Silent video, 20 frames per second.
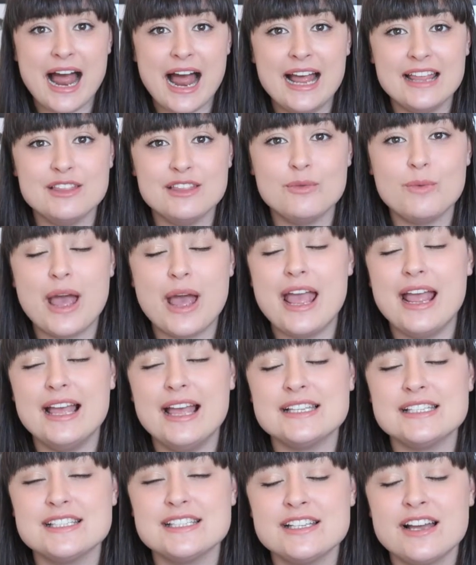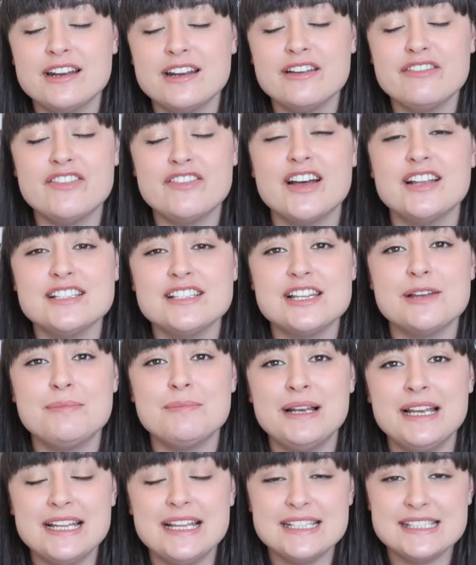Either way, it's a ton of fun. So
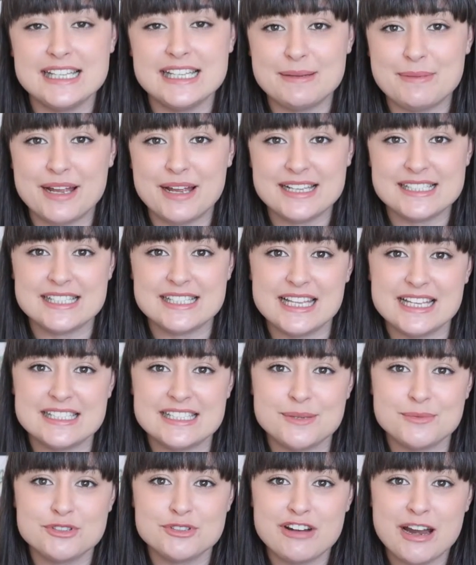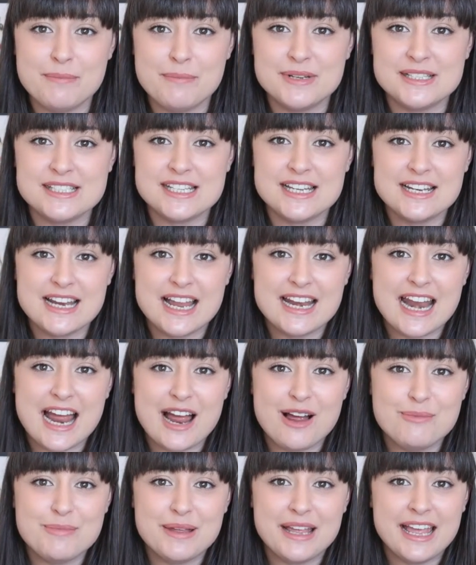please think about hitting that subscribe button and
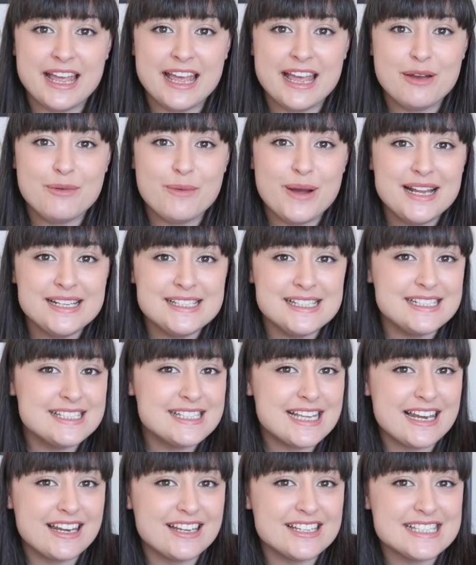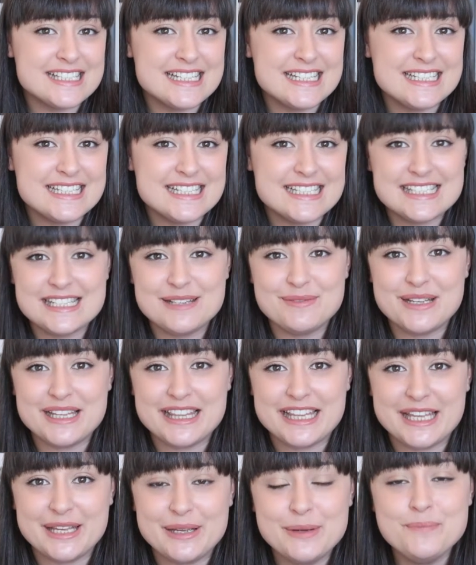I'll be here waiting to get lost in Disney
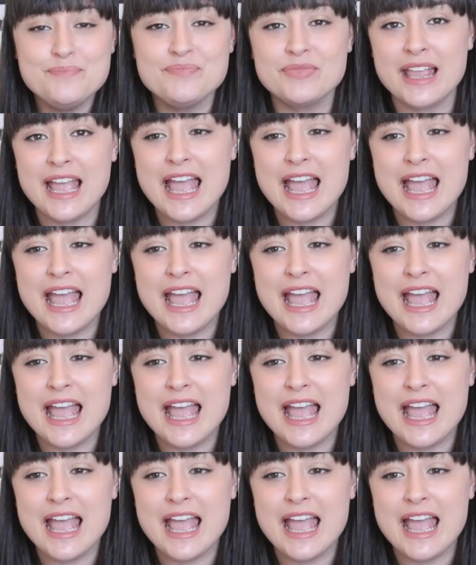with you.